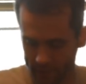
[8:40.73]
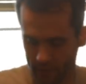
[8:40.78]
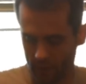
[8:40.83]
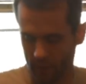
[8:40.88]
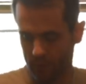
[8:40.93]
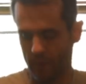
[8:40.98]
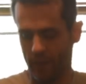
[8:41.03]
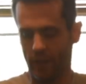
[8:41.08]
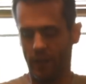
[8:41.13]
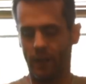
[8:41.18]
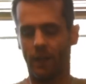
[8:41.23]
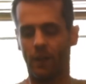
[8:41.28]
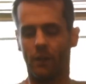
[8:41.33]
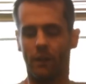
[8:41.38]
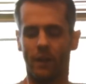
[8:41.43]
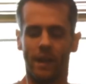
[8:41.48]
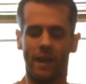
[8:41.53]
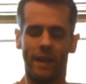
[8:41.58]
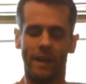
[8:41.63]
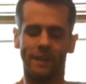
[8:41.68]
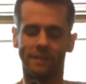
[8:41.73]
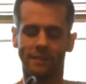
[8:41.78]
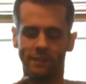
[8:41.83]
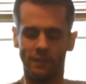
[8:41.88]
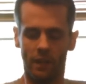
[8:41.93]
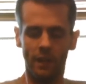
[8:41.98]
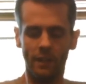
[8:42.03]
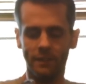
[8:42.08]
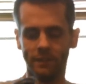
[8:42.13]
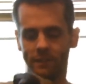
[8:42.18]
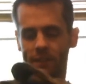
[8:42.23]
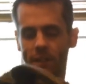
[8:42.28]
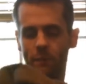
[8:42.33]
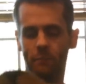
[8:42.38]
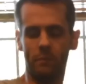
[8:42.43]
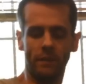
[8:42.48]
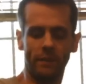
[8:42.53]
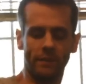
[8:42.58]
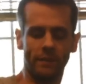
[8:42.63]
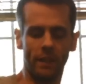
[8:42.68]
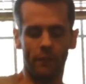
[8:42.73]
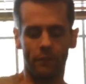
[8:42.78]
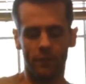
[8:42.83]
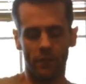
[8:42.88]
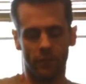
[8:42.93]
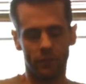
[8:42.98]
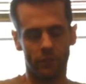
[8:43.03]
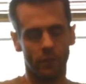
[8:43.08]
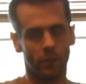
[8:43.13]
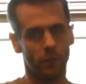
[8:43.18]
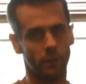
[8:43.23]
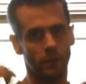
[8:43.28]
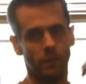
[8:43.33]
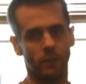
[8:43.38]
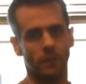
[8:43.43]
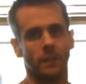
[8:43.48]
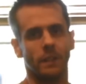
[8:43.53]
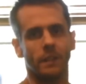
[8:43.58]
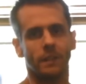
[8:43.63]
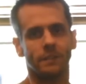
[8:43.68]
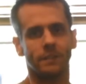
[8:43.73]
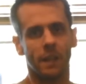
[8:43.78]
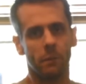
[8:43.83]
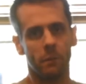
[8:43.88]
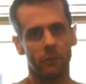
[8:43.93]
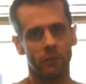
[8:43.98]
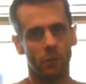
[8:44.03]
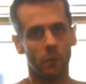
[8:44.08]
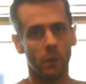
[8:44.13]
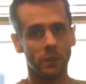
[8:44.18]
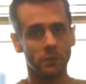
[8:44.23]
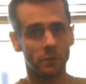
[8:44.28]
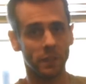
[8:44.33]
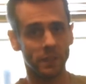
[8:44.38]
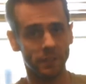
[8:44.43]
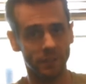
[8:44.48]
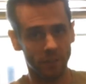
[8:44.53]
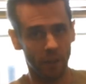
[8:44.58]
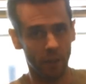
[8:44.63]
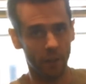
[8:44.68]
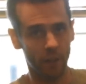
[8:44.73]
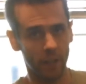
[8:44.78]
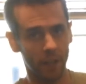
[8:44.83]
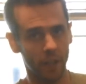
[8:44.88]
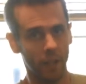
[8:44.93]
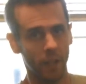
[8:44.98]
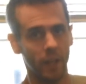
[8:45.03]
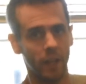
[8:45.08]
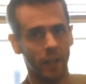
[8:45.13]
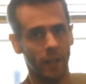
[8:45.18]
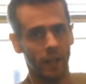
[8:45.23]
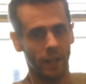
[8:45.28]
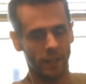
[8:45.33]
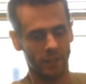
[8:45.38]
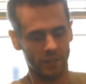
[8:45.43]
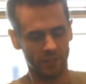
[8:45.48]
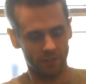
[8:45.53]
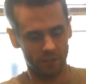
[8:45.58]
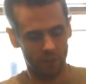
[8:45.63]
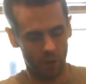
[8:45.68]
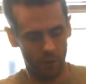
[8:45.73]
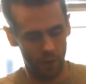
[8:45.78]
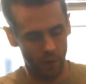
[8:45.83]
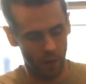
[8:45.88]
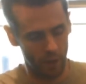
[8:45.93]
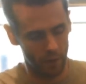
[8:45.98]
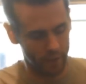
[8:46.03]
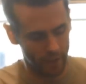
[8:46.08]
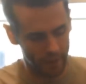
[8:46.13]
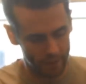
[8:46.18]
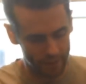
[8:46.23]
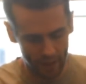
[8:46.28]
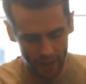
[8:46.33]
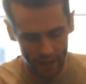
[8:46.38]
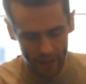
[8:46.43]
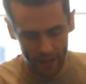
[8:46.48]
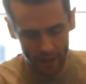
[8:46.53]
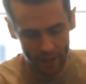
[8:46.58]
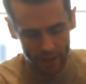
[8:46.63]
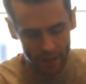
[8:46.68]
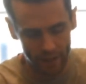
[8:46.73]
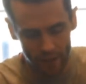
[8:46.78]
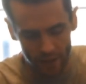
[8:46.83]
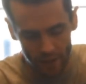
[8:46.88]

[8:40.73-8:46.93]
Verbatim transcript: it's all ready to go again. It's unzipped and stuff, just so same as it was when I started. You just throw it on like that.